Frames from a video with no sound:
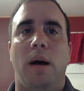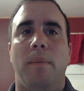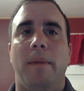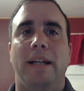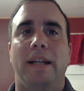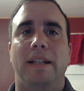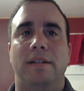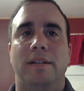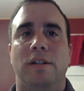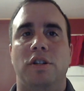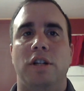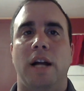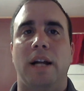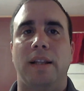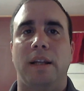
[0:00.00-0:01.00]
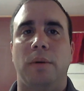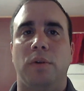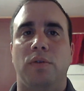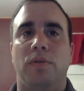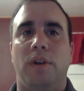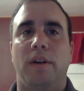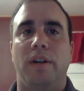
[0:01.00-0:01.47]
make a decision I think
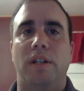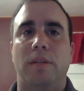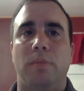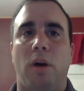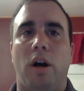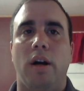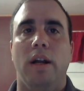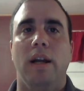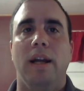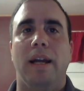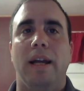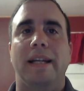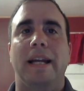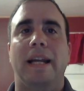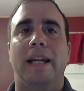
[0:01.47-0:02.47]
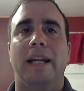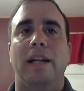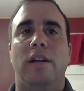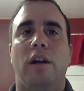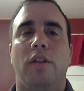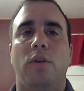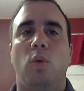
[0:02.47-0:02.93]
was very smart in getting
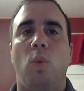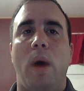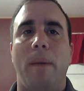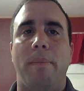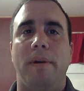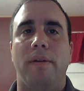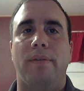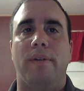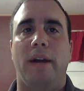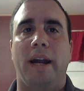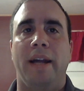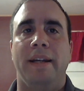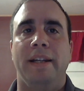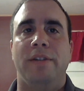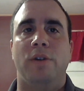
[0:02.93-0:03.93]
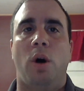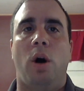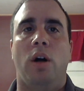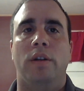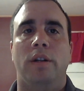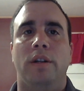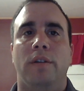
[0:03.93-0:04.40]
another weapon for Andy
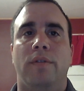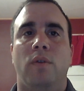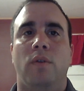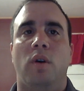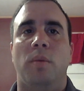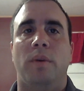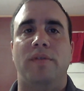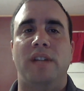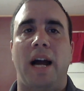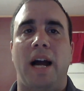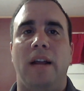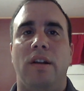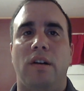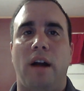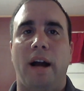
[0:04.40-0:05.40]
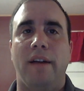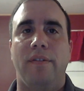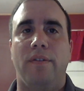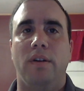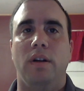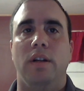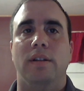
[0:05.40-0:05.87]
Dalton in the form of Tyler
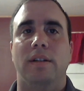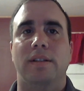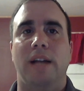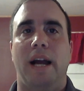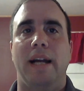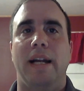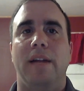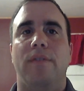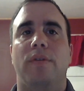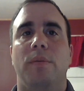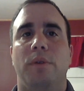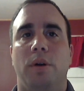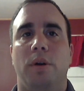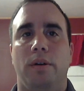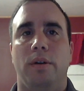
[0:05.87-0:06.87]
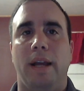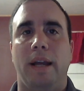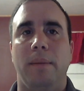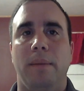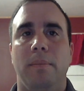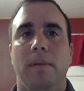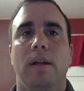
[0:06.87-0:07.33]
Eifert, the tight end from Notre
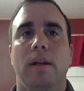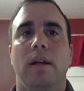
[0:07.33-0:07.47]
Dame.